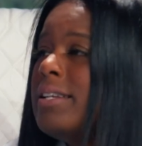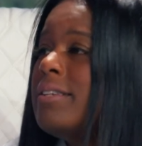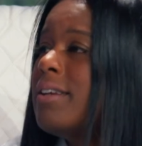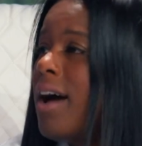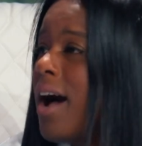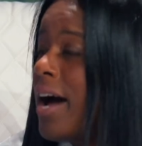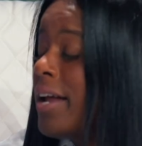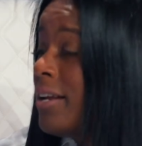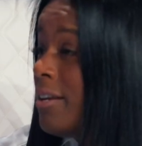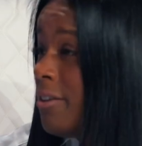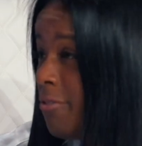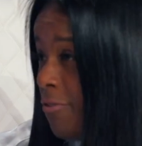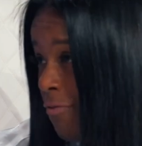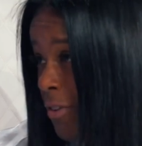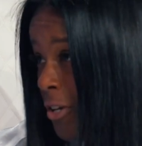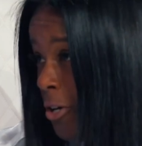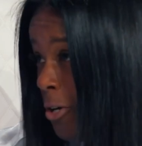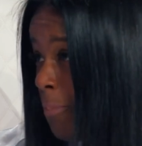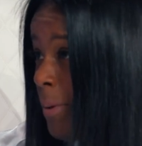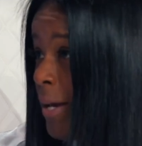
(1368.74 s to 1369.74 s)
not in a
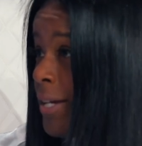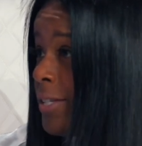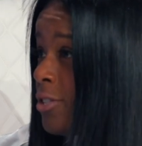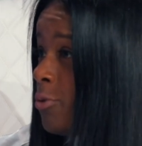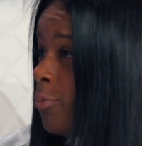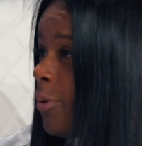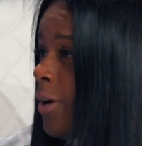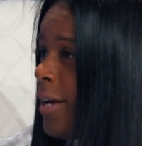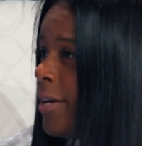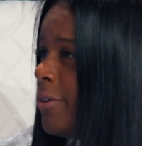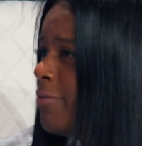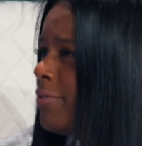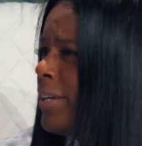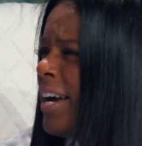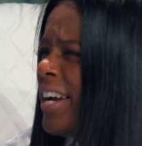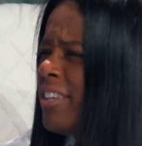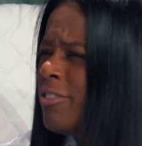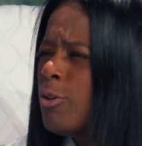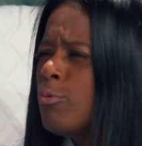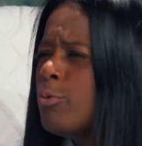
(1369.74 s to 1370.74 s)
fear-based way mm -hmm. of
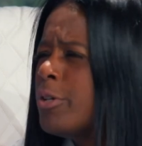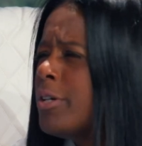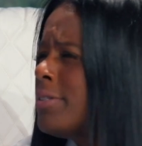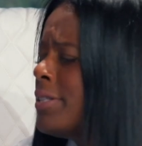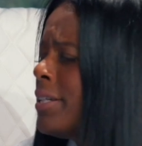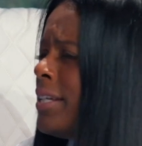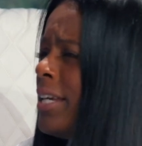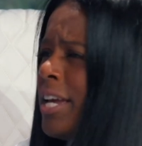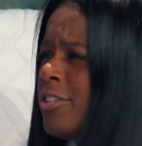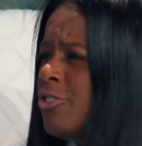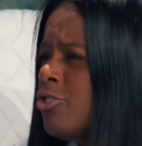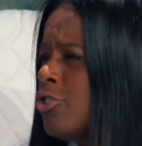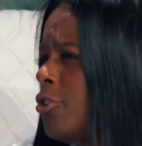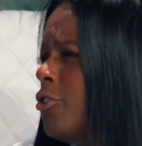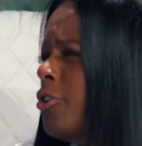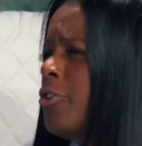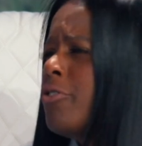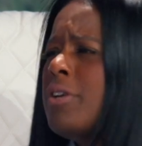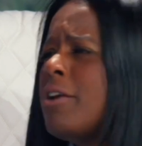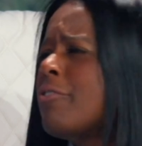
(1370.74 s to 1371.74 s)
like, the world's against you,
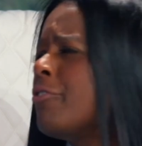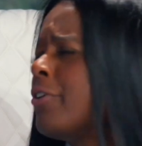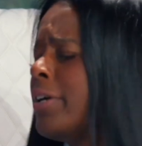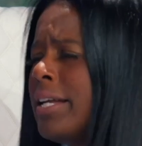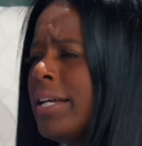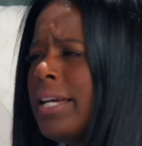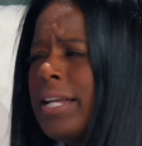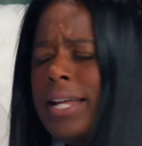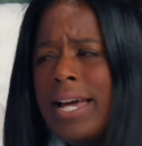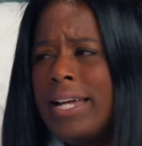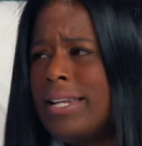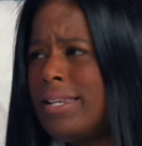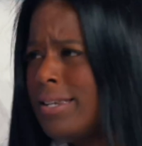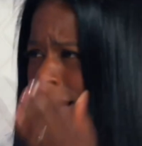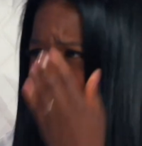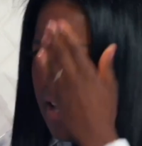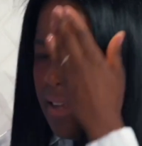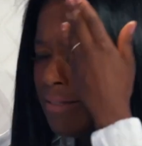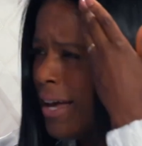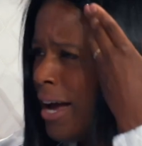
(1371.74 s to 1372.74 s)
you're never mm -hmm. gonna mm-hmm. get
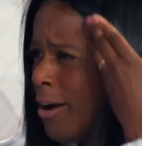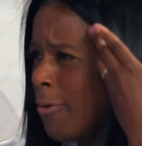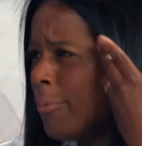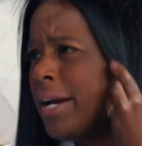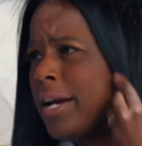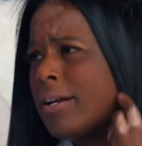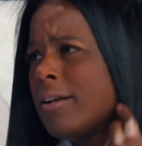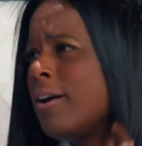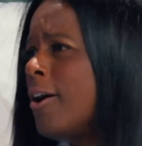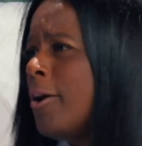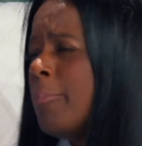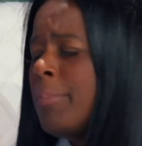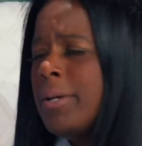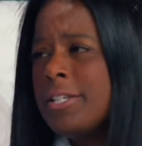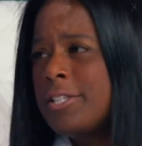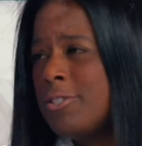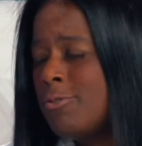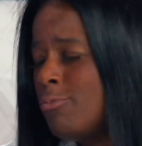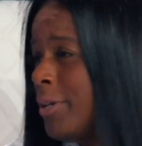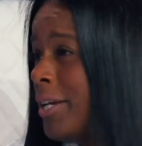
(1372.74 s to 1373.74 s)
ahead, not that way at mm -hmm. all, mm-hmm.
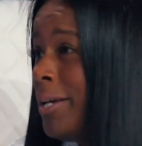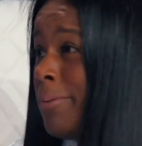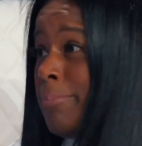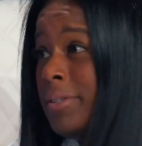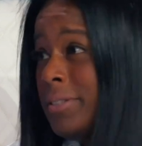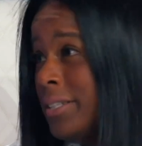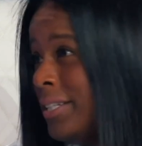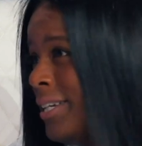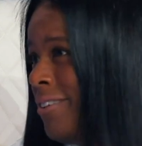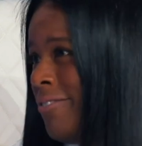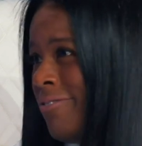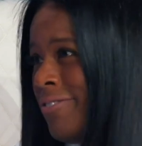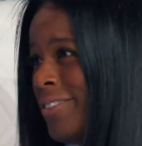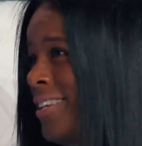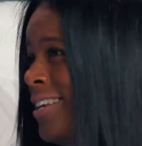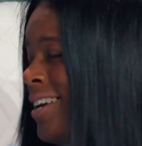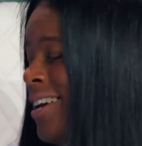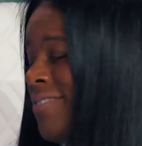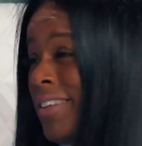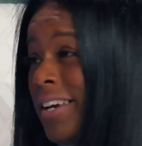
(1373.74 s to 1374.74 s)
because we believe
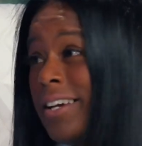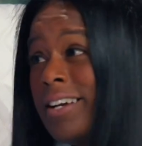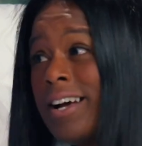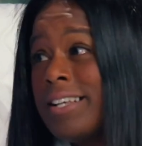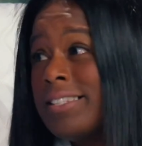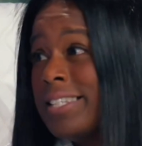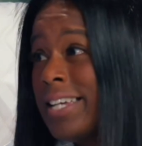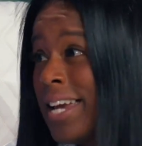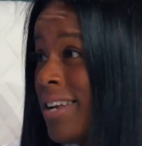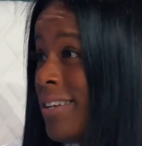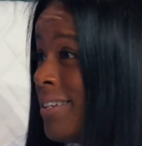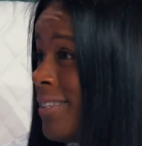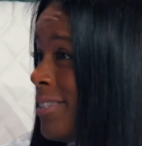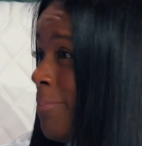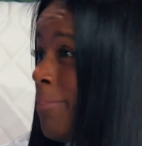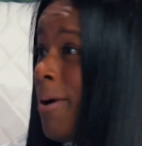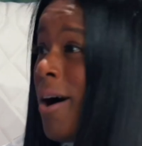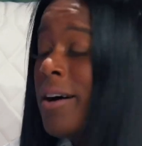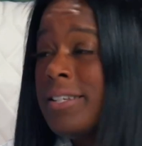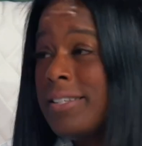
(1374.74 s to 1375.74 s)
that God's hand is
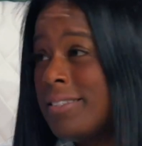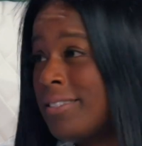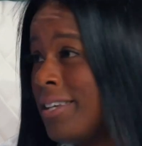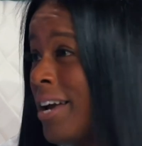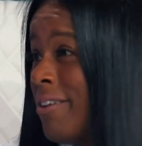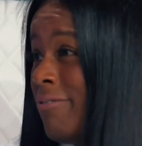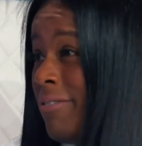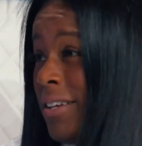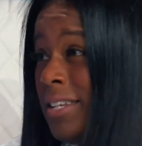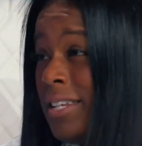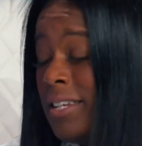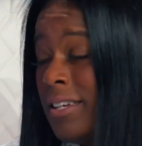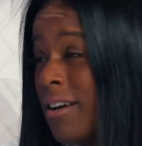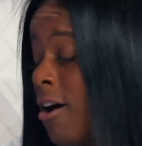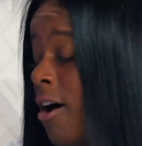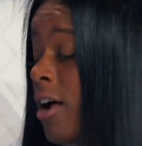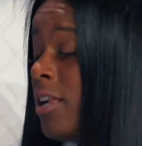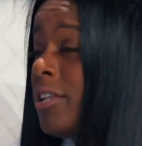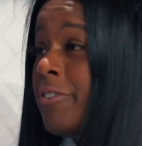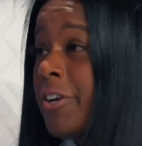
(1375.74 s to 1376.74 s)
upon his life and
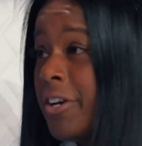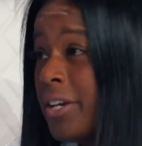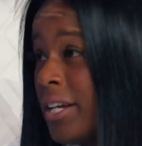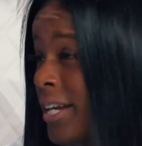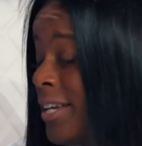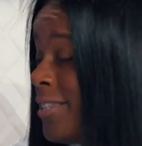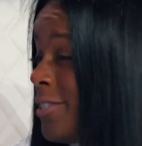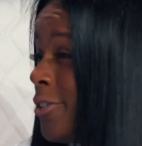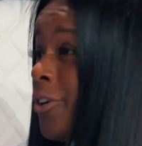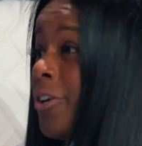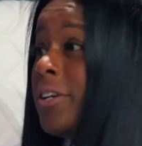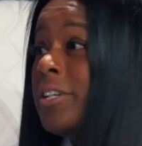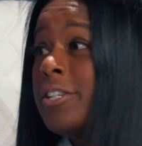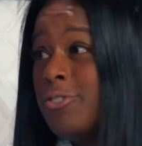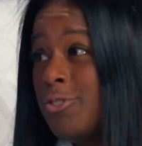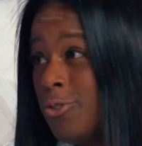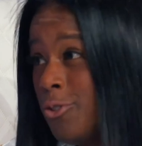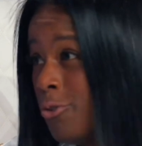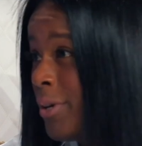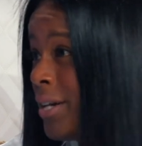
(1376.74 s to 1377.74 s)
all of our kids are
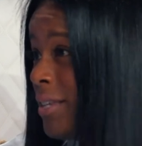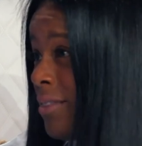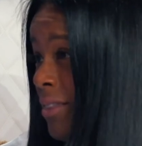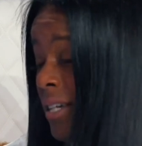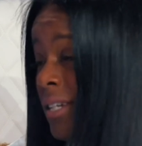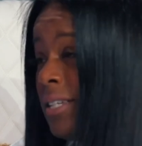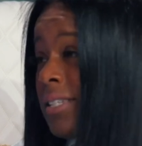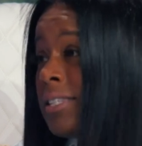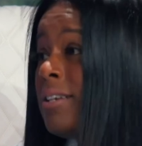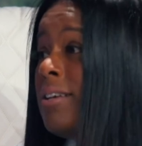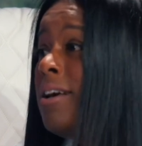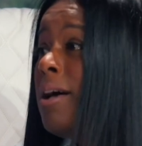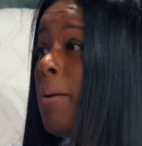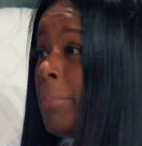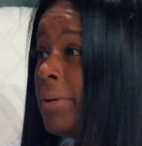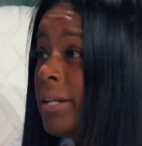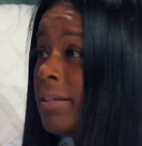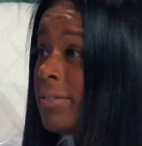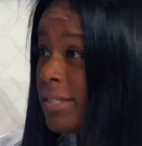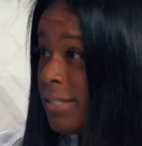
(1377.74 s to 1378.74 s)
gonna do great things. Wow.
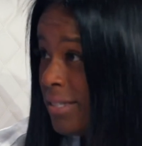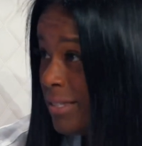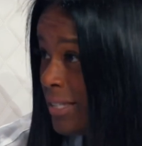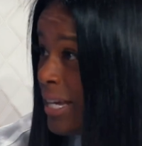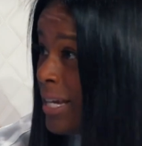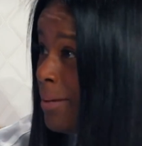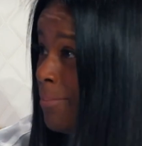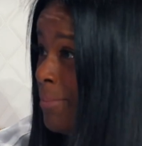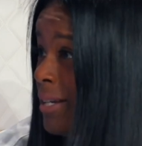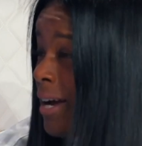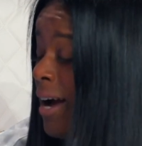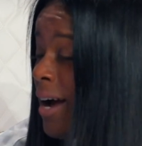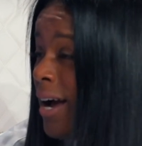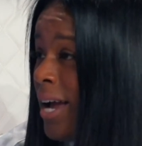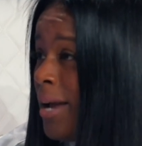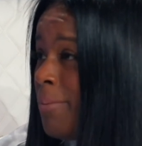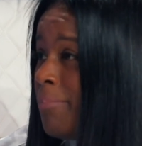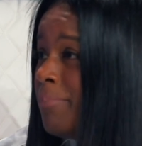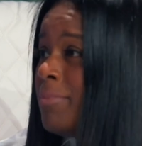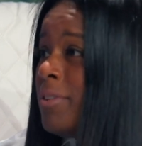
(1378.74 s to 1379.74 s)
But at the same
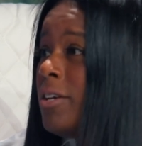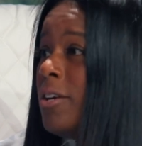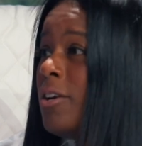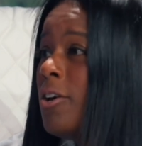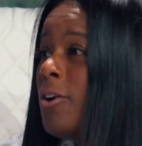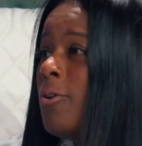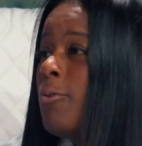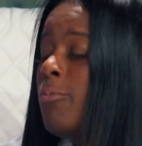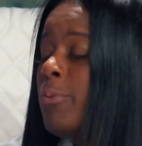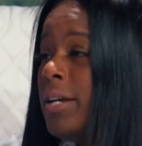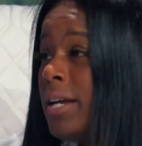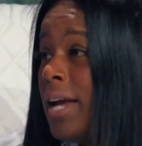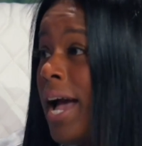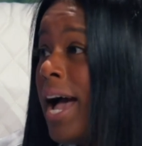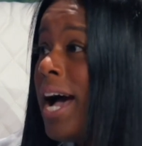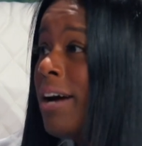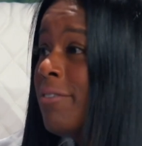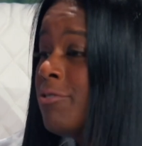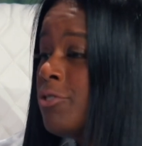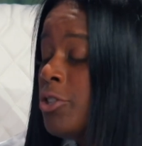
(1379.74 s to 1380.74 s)
time, we
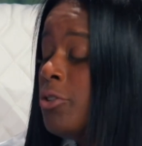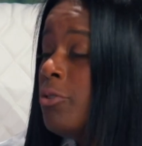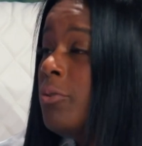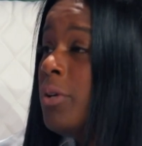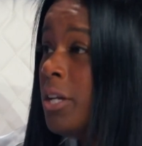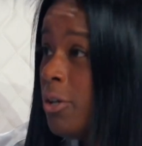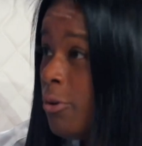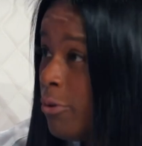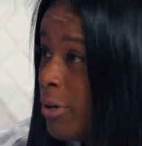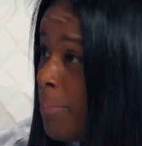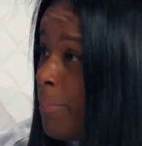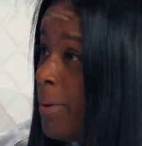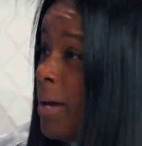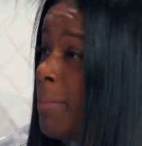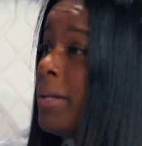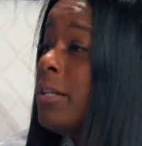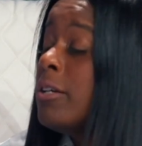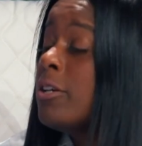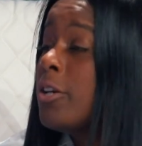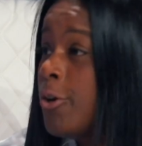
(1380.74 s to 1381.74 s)
have to equip him
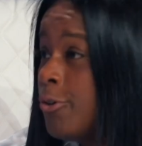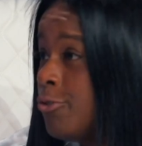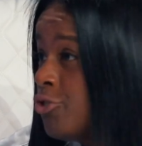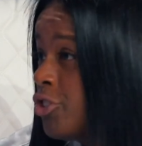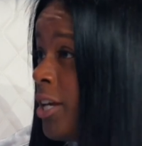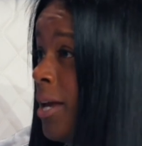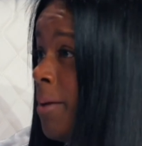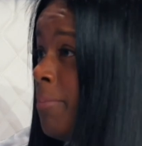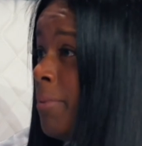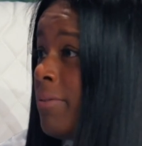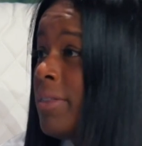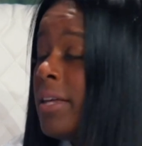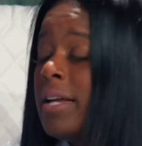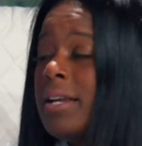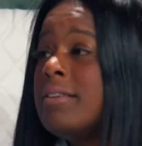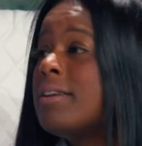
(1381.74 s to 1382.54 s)
and coach him mm-hmm. that